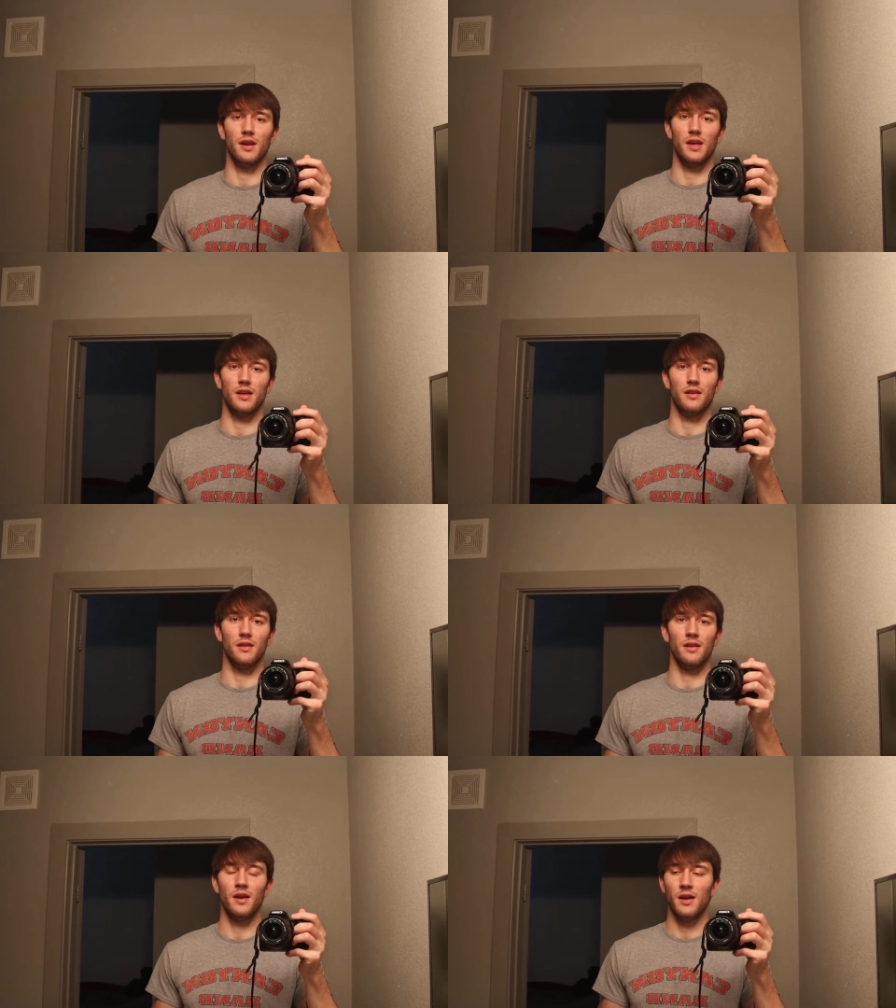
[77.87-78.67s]

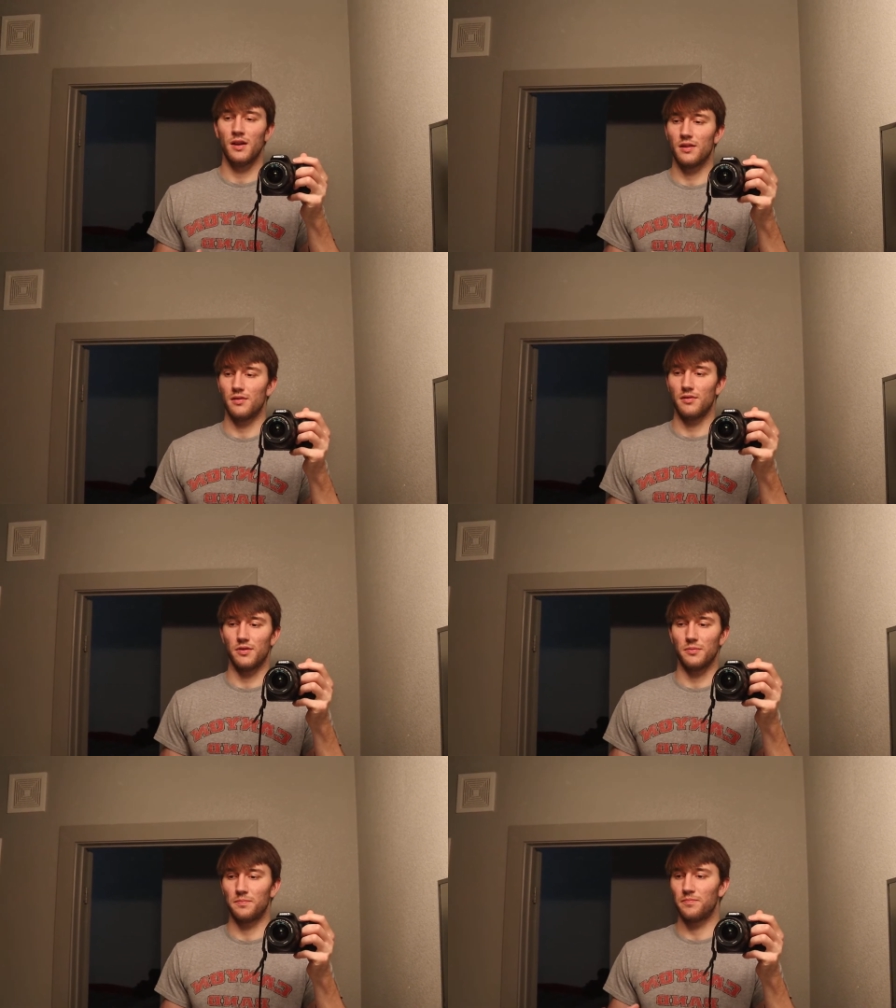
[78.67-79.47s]
And you
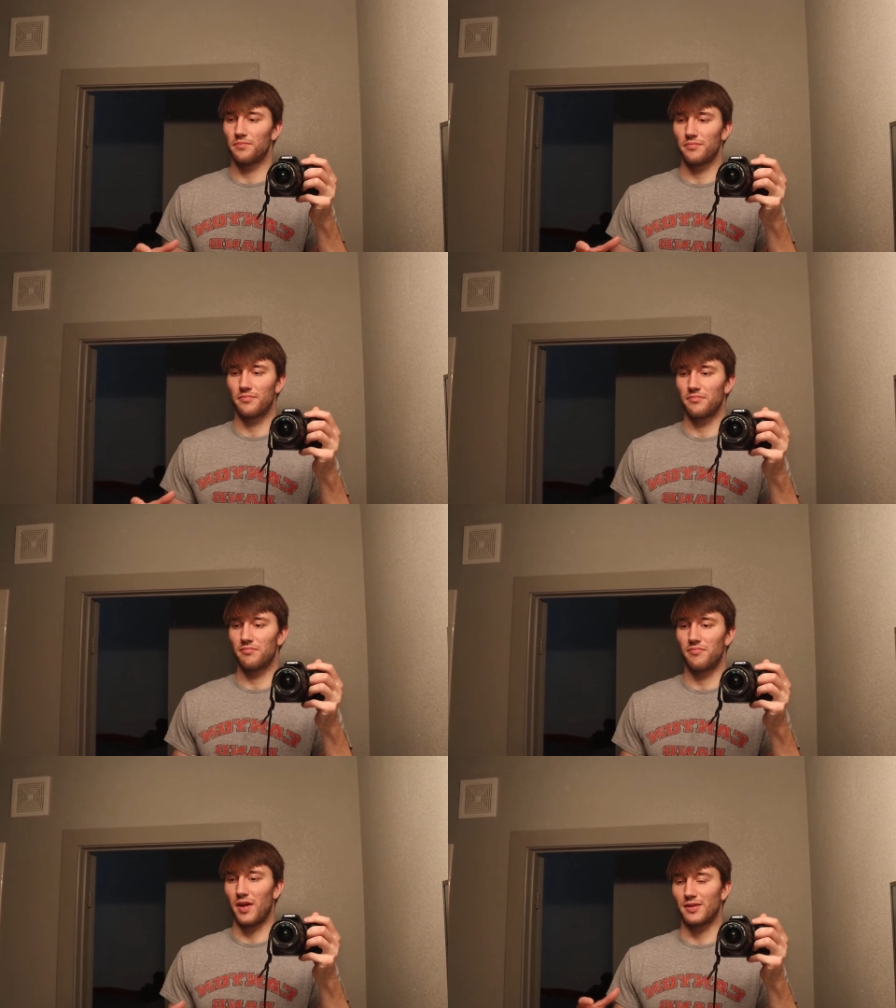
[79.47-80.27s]
know,
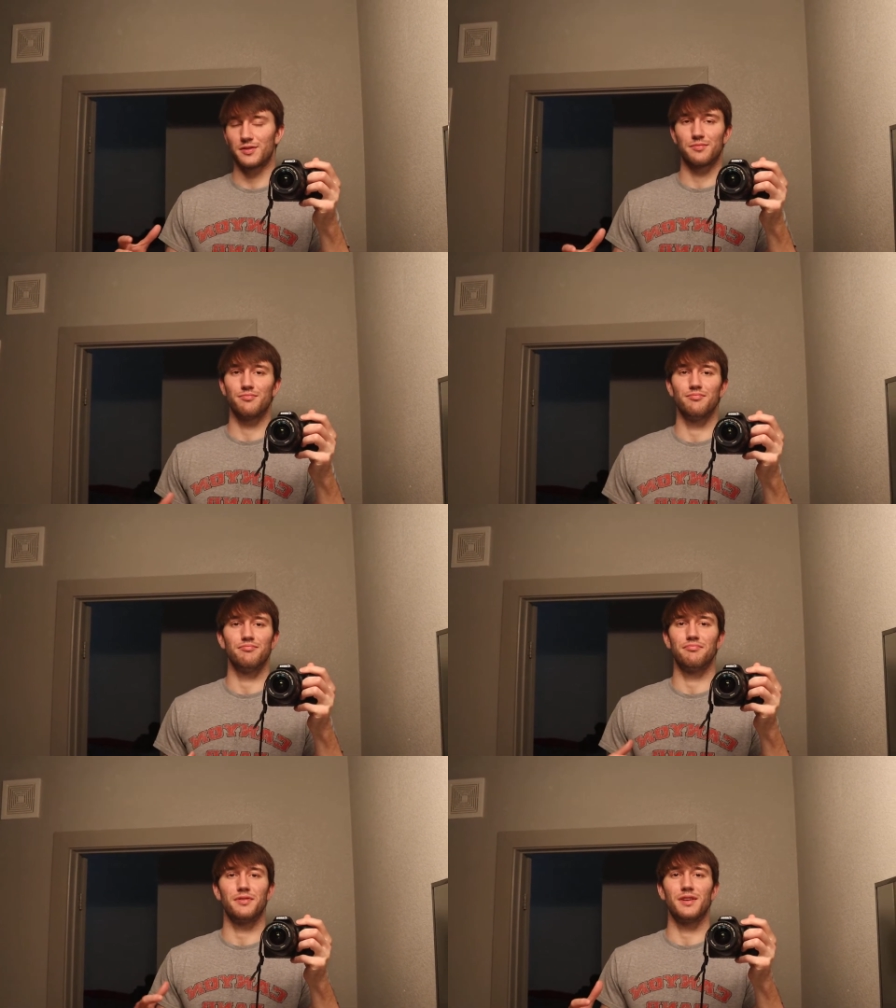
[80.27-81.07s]
that's
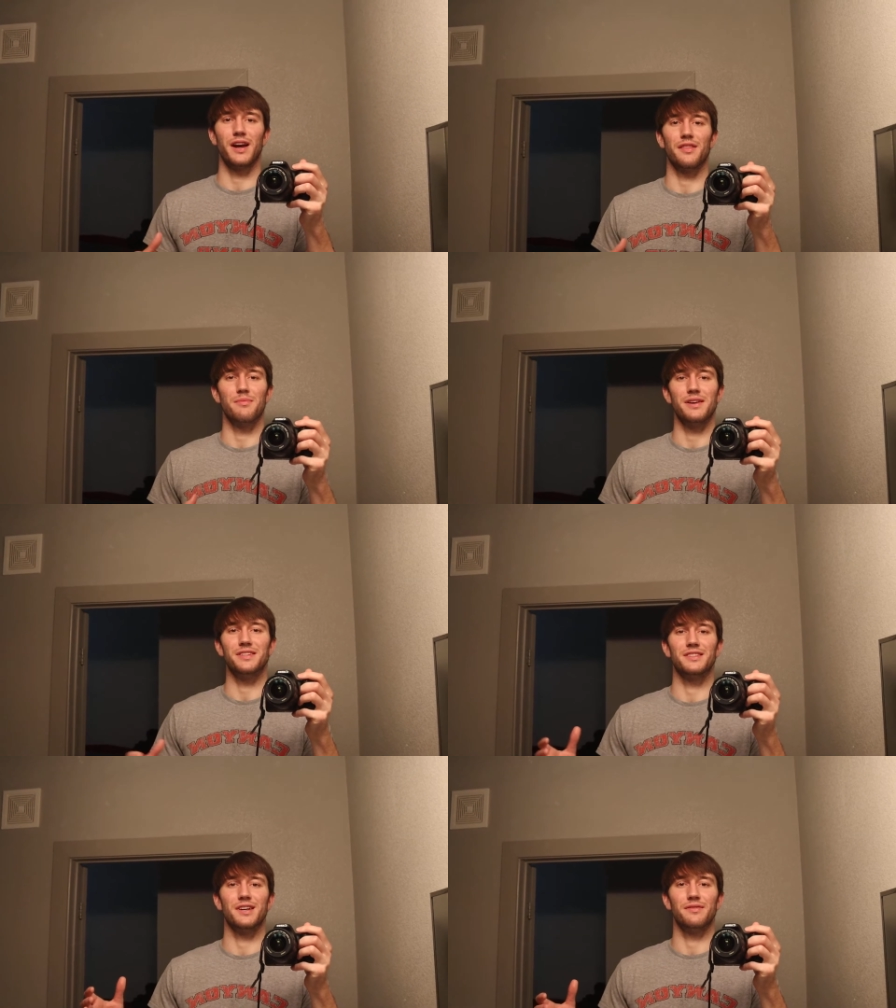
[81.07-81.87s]
kind of the
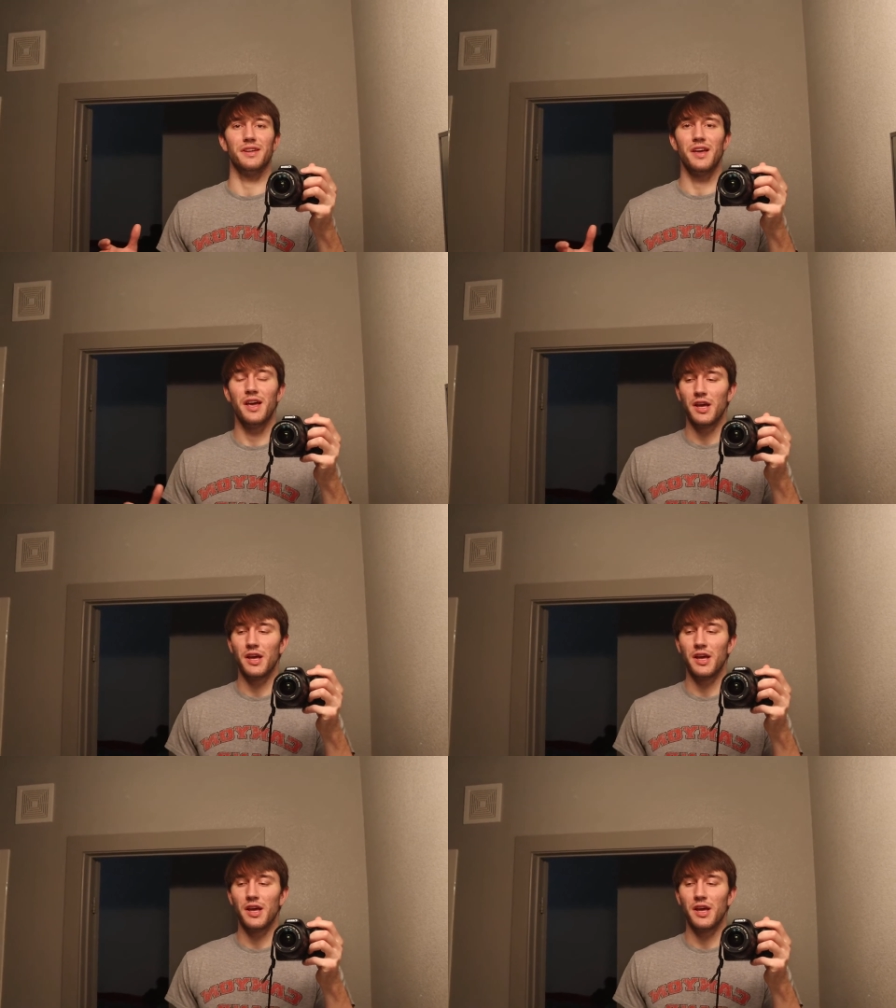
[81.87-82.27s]
basics of it.